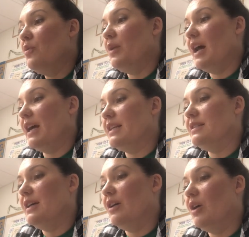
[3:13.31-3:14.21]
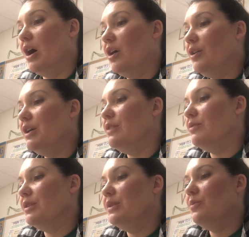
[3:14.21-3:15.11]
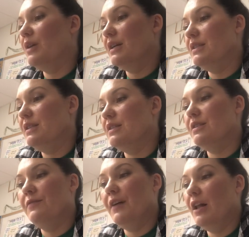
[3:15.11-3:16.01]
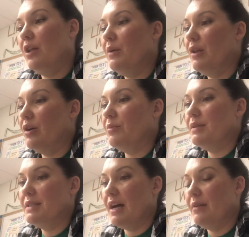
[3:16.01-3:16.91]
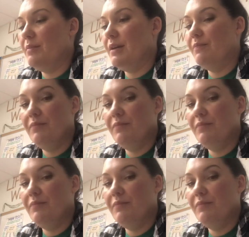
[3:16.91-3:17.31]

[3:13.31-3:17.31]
when I can tell all he really wants is to follow along beside me.